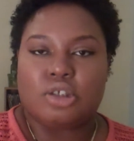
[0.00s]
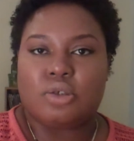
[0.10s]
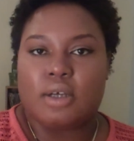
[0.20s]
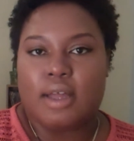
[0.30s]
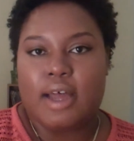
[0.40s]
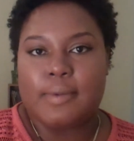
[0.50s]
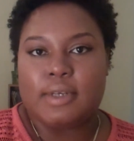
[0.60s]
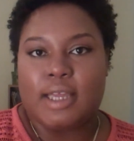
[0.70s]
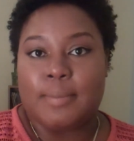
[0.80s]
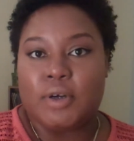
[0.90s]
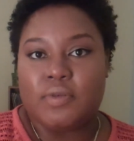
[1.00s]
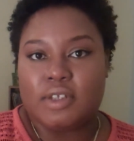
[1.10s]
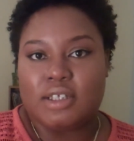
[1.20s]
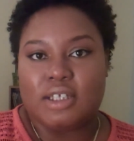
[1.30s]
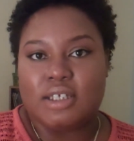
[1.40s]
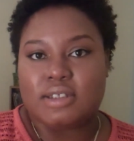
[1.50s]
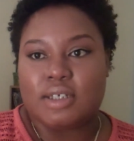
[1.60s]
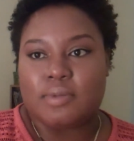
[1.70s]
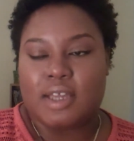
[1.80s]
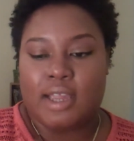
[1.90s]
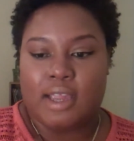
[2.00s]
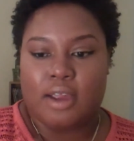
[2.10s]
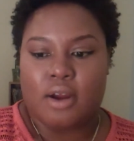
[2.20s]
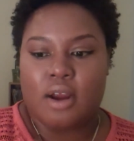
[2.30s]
to accommodate both of the needs of the hair.